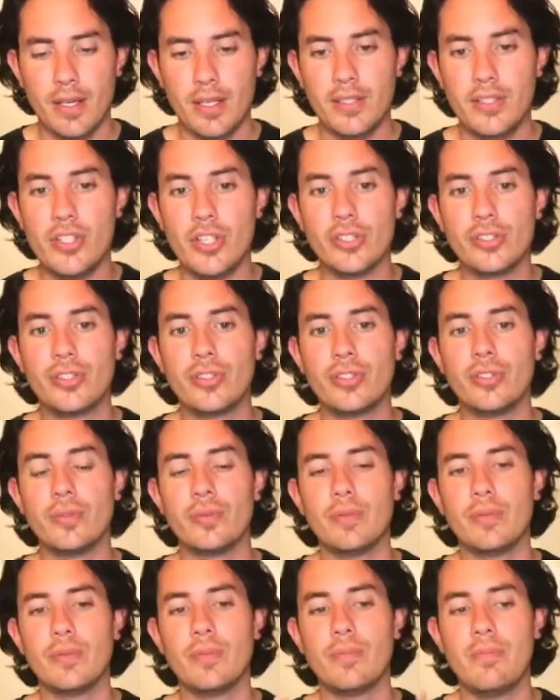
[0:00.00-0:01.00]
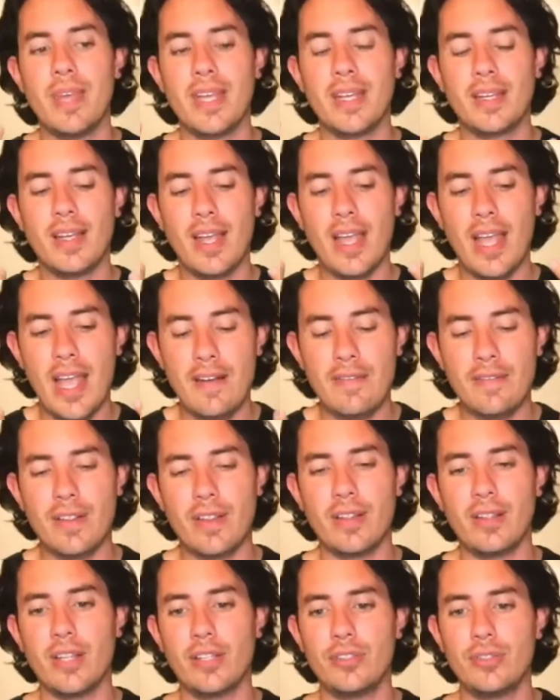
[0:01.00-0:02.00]
is not to make
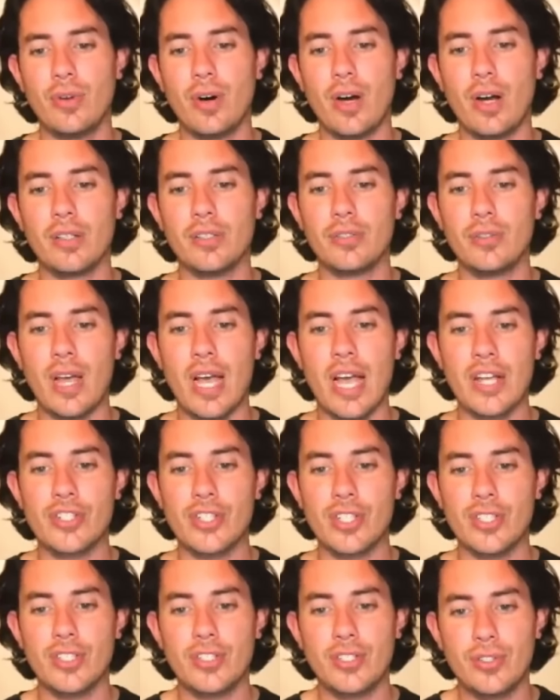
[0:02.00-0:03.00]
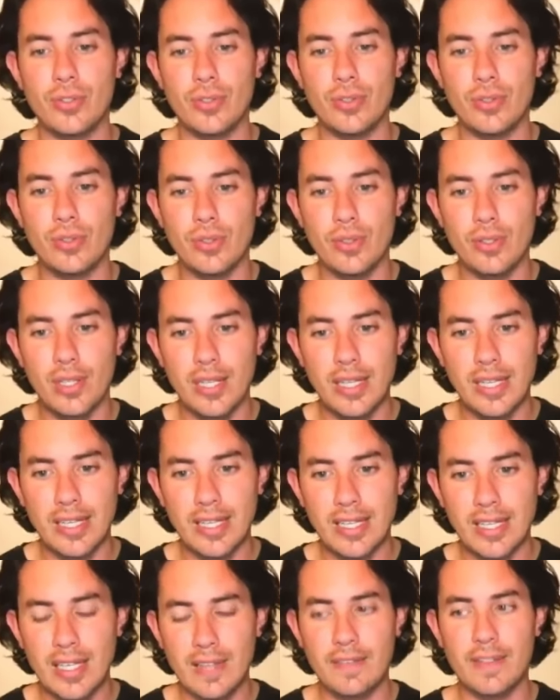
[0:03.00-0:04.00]
everything that you are into ashes to
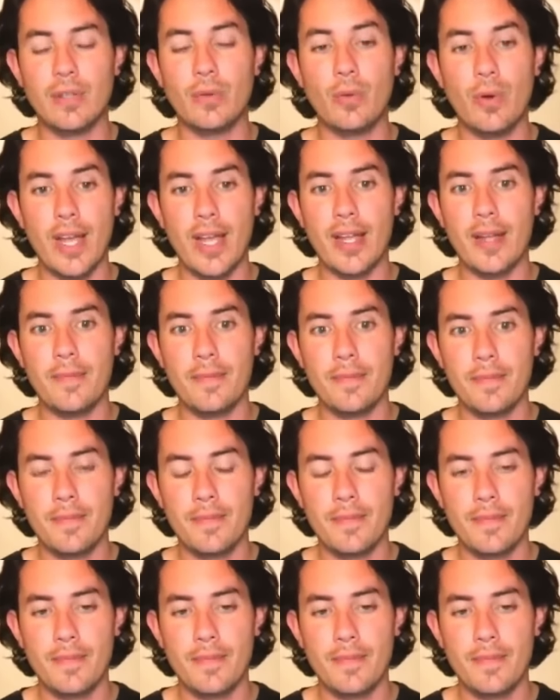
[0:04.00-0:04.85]
give it away.